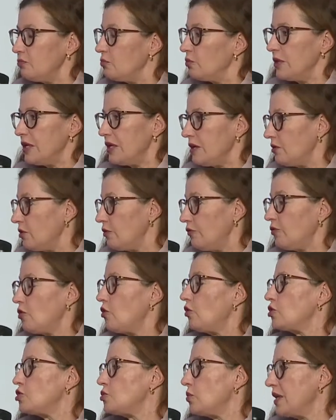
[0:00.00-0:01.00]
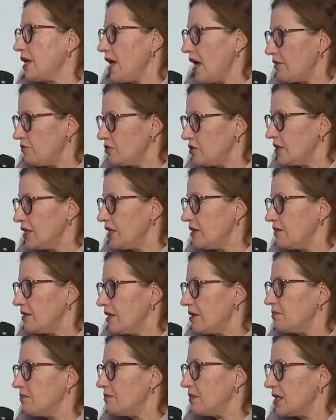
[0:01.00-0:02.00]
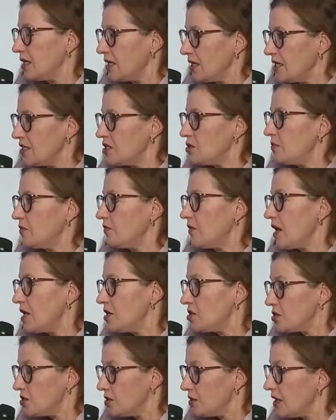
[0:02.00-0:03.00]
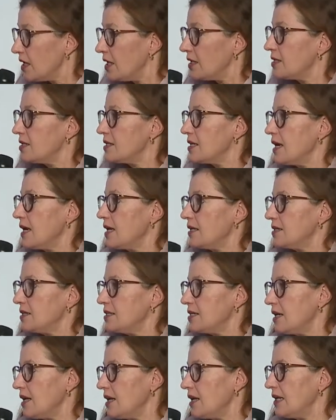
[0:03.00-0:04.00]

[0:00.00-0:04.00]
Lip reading: we have to give them inspiration and